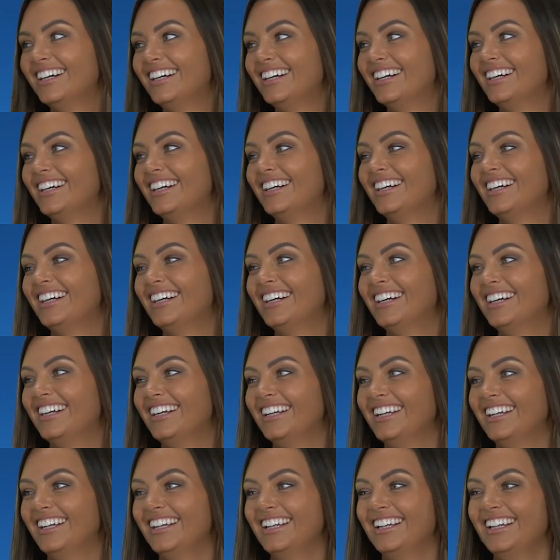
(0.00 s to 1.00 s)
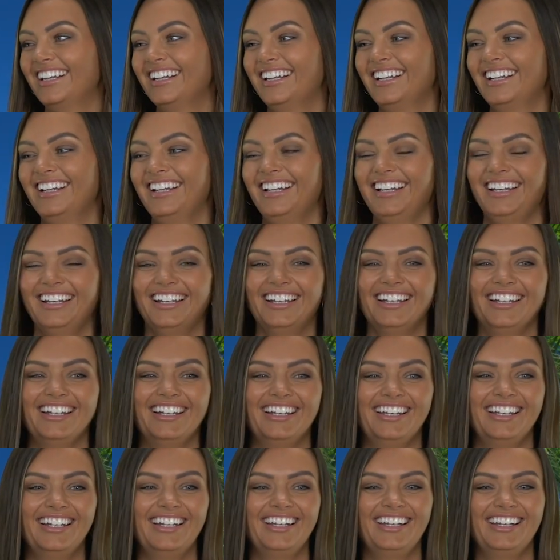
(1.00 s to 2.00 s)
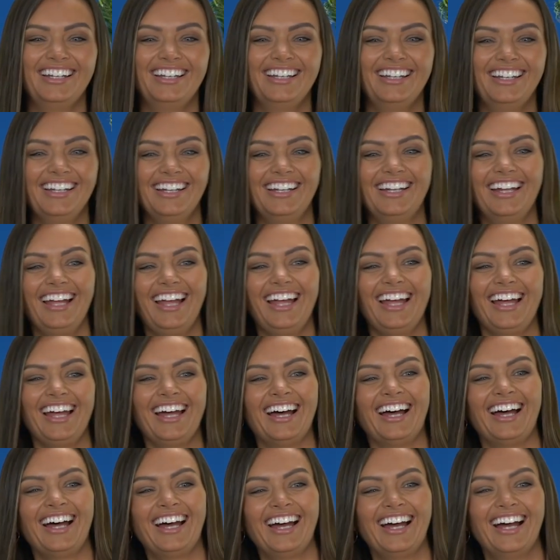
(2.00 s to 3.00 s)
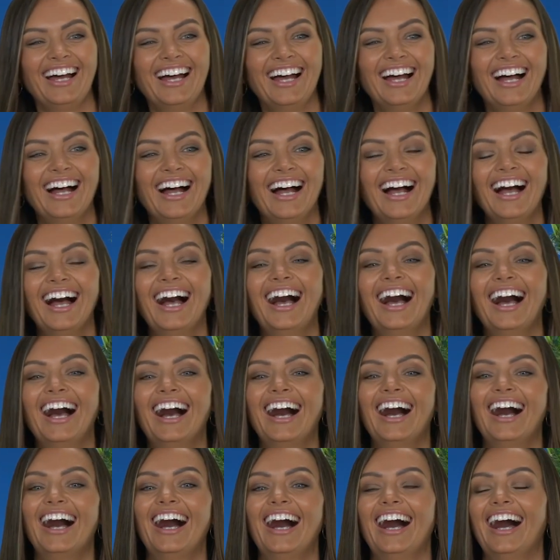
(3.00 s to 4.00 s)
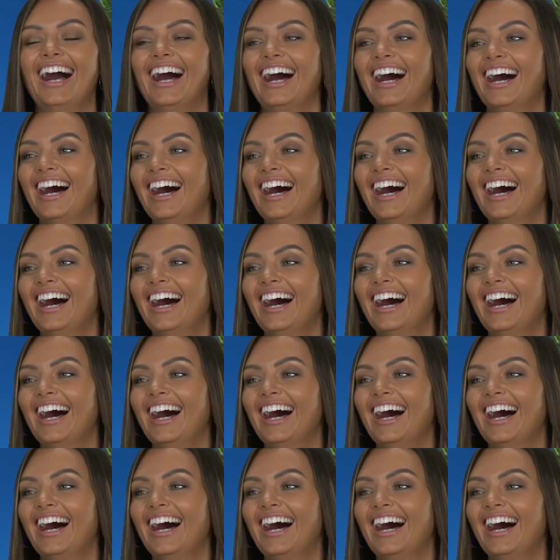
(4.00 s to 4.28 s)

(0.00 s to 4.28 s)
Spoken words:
The person shown says nothing.